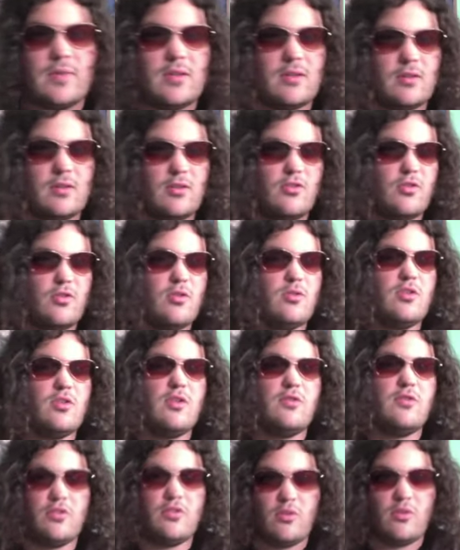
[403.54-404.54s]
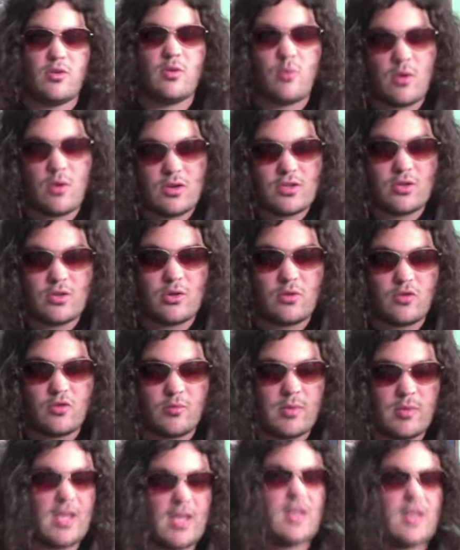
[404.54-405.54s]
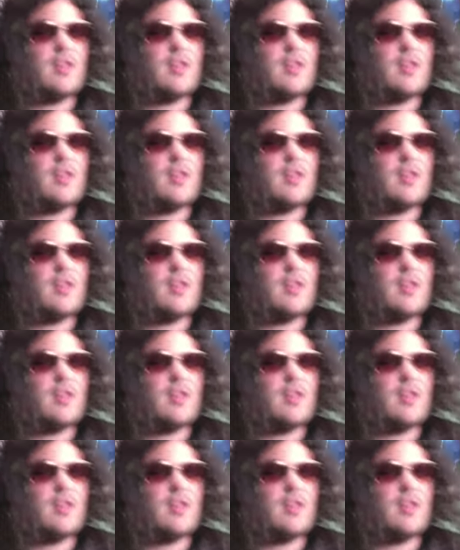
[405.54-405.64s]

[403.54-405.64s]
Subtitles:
There's only one turtle for me,